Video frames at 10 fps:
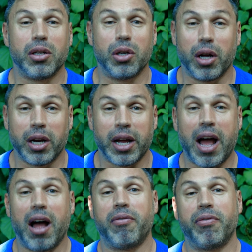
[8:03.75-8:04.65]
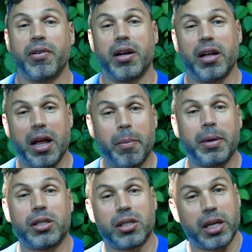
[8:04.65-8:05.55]
you're gonna have
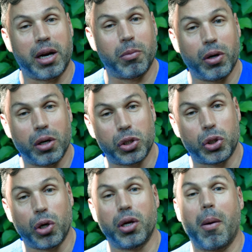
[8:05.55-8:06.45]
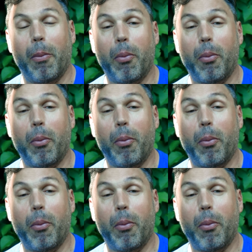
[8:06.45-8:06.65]
images that I'm gonna show you,